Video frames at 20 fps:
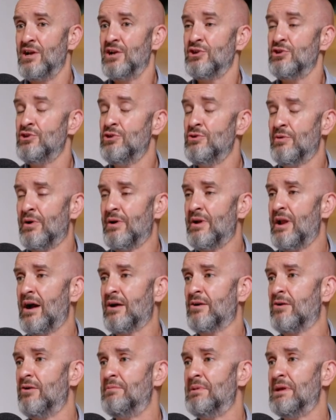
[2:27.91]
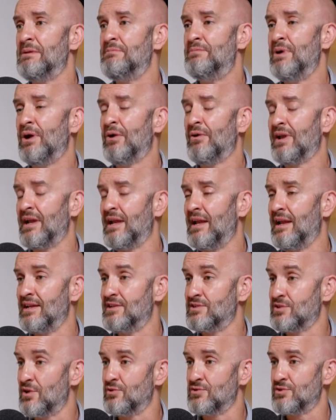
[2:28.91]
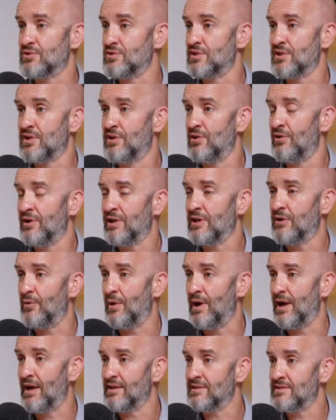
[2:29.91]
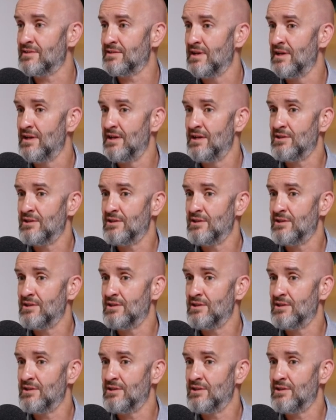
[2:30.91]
you are not going to be building any Social Security credits